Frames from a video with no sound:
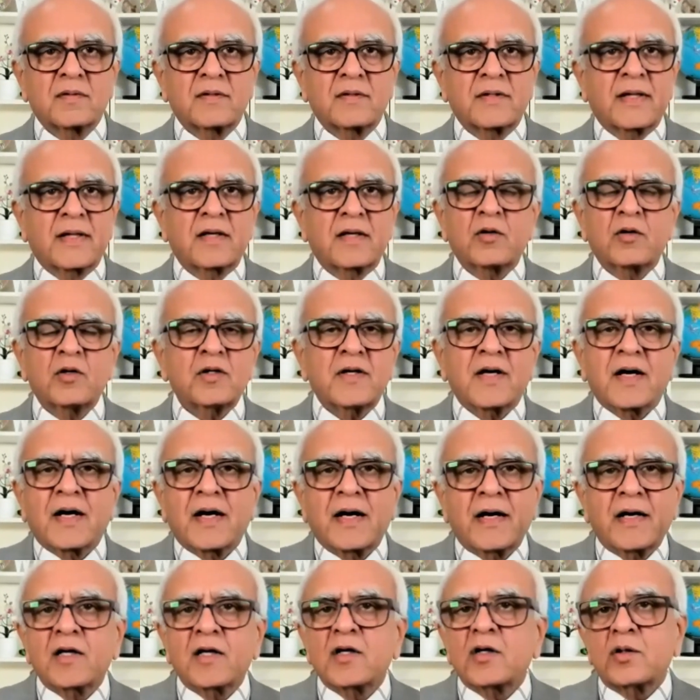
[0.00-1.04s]
They don't
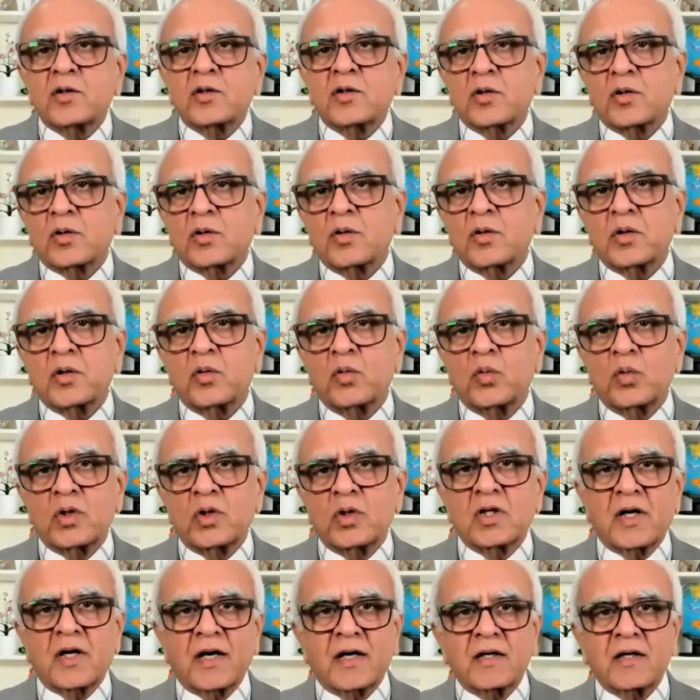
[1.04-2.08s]
hire you to go to
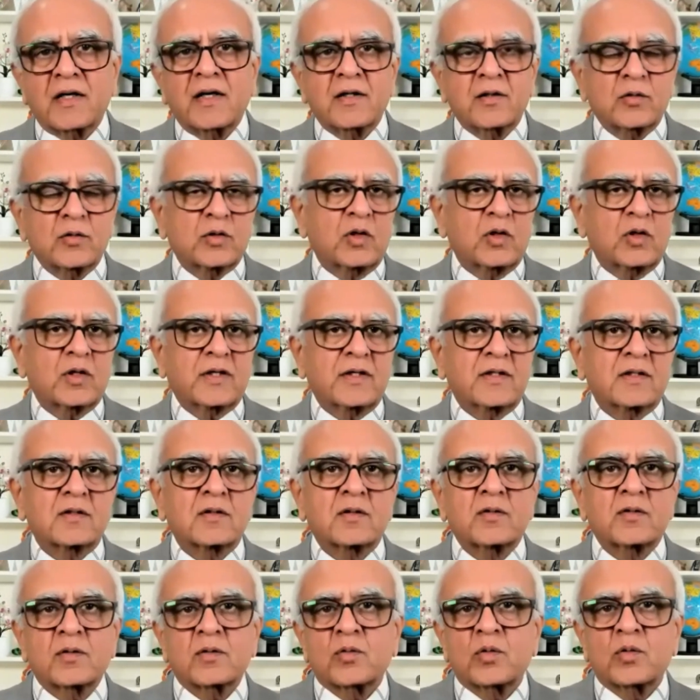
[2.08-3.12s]
work at 9 o'clock
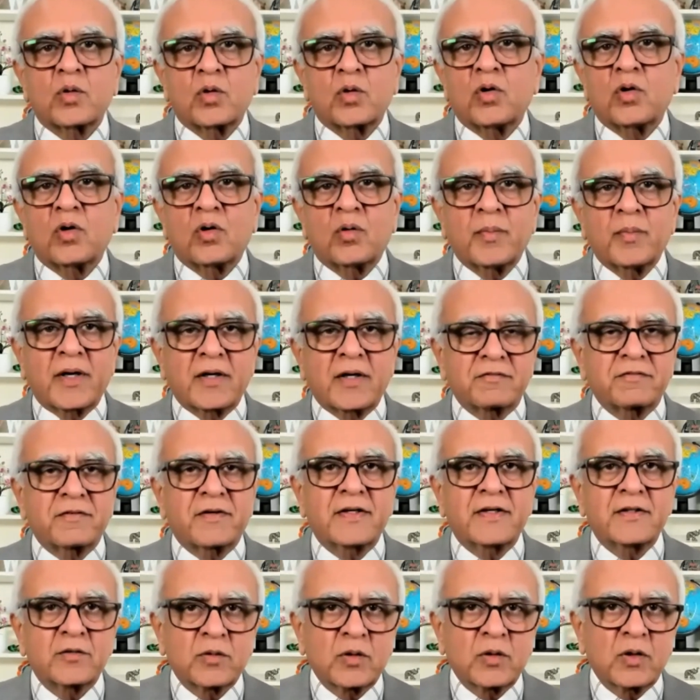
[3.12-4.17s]
and go home at
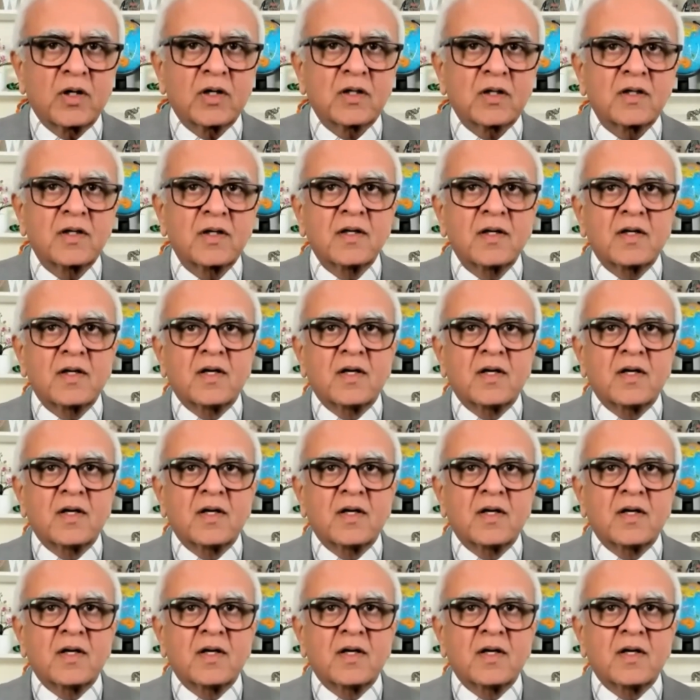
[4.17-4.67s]
5 o'clock.